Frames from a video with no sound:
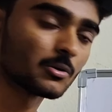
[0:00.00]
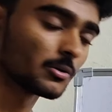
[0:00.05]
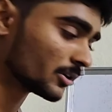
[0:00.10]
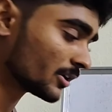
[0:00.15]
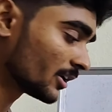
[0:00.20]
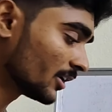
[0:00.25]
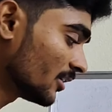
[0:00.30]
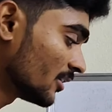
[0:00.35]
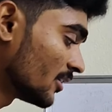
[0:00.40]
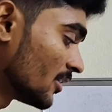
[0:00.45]

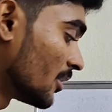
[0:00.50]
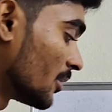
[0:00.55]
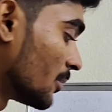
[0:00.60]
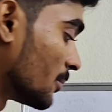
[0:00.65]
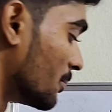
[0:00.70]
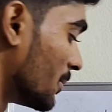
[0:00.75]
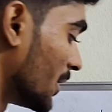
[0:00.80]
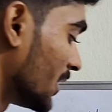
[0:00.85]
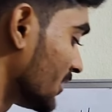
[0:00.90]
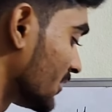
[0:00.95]
Okay,
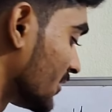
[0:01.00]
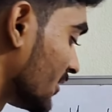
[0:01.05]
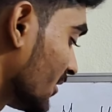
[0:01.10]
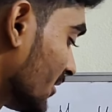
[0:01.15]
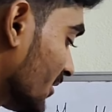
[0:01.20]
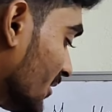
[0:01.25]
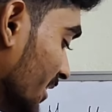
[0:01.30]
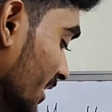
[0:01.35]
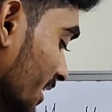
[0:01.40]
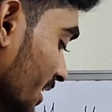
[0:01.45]
but
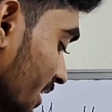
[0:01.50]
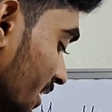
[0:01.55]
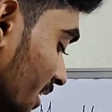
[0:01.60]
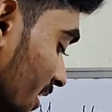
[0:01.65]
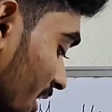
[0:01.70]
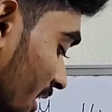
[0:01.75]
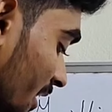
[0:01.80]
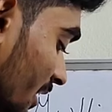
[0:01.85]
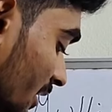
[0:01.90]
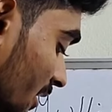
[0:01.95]
this linear
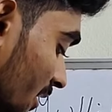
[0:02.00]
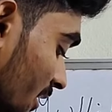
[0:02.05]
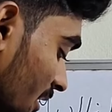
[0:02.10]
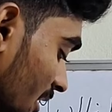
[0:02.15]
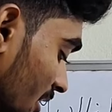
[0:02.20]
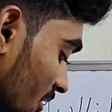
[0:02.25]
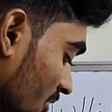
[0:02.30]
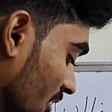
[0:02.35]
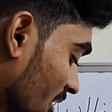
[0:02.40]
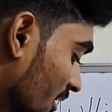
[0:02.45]
line
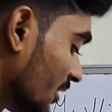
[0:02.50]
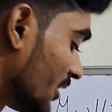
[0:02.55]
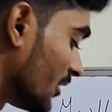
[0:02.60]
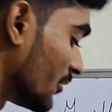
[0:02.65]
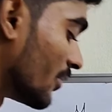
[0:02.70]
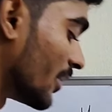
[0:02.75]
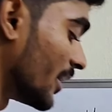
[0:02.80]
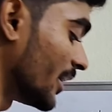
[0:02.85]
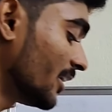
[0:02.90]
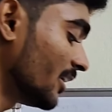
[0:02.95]
doesn't
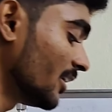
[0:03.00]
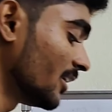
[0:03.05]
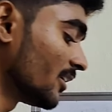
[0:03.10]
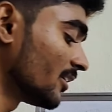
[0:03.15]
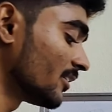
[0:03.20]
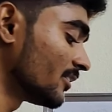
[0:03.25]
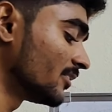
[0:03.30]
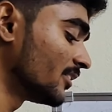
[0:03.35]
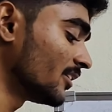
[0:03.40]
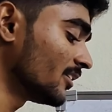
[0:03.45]
divide
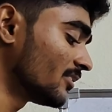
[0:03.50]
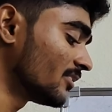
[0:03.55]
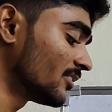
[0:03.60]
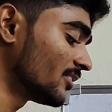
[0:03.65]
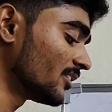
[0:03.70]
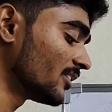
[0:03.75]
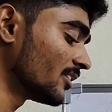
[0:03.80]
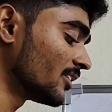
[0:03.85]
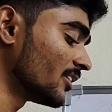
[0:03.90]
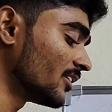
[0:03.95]

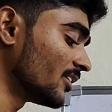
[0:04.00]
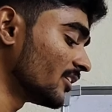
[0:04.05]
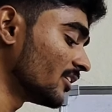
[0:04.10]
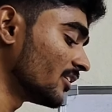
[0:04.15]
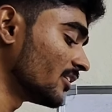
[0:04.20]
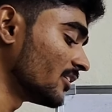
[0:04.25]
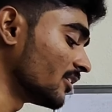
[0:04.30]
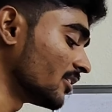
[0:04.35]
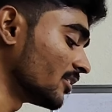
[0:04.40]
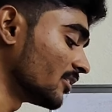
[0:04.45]
this
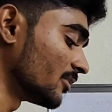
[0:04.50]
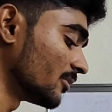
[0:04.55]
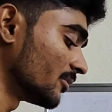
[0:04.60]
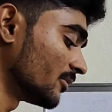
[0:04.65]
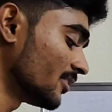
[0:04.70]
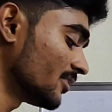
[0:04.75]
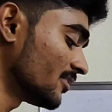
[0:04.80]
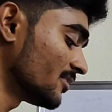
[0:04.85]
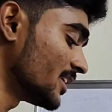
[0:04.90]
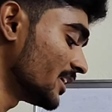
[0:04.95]

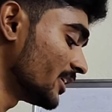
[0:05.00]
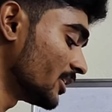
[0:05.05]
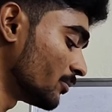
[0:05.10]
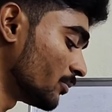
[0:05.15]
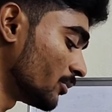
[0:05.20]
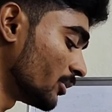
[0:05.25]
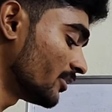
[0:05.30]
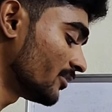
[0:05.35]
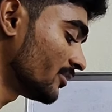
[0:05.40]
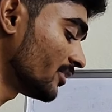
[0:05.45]
data
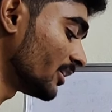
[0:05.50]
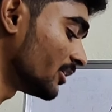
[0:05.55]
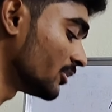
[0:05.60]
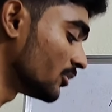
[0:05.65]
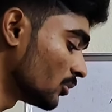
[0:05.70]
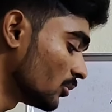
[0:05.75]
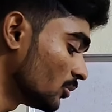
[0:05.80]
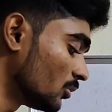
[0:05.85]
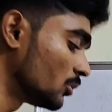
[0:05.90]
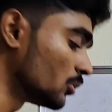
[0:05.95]
points
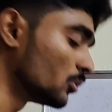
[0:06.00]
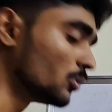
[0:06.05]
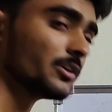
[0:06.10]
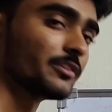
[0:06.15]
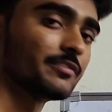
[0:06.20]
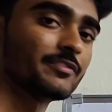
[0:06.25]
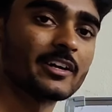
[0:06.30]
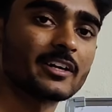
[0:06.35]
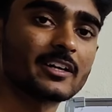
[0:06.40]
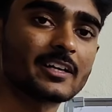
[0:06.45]
into two
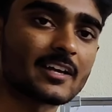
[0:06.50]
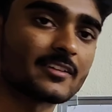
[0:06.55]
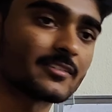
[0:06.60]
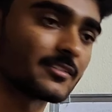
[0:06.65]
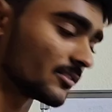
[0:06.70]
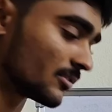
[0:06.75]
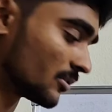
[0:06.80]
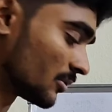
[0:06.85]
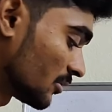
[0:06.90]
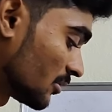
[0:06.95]
different
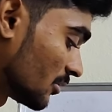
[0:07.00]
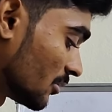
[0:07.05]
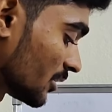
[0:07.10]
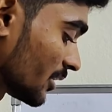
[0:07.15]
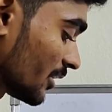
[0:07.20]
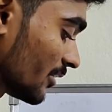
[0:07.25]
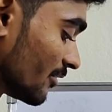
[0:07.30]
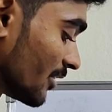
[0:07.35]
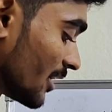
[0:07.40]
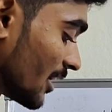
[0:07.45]
classes.
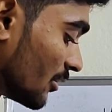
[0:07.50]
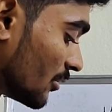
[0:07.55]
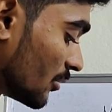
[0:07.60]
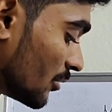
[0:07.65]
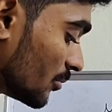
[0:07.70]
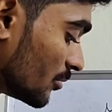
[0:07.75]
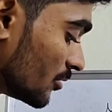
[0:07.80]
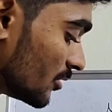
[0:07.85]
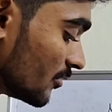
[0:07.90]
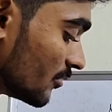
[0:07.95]
Okay, we
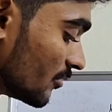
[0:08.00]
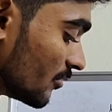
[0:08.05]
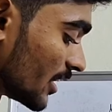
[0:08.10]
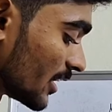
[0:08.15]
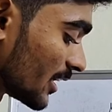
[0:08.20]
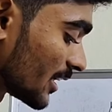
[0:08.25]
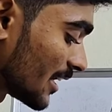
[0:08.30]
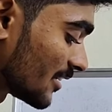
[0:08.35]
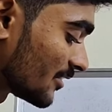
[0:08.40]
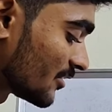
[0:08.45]
have
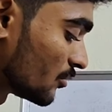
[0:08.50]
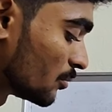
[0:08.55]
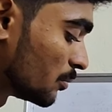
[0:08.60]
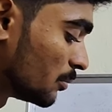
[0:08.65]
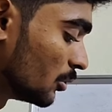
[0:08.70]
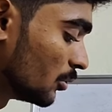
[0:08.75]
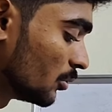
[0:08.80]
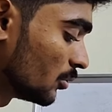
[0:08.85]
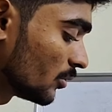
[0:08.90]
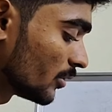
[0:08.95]
one class is
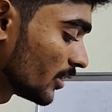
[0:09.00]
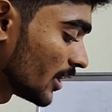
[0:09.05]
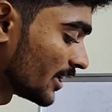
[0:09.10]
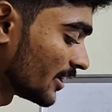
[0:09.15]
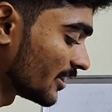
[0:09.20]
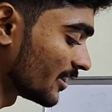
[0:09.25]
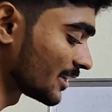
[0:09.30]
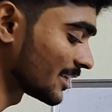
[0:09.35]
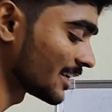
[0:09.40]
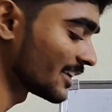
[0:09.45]
blue,
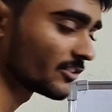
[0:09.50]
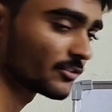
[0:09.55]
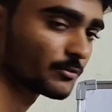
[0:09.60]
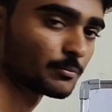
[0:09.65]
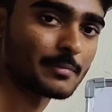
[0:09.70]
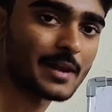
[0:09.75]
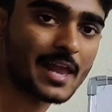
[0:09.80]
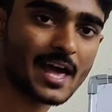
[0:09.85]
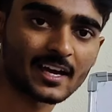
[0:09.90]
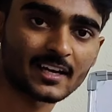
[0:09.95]
another class
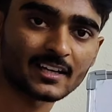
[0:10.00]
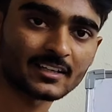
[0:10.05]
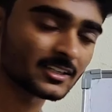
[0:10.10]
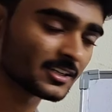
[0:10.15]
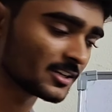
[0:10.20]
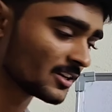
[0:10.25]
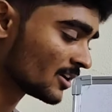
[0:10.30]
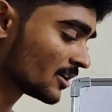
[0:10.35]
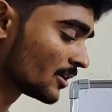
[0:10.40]
is black,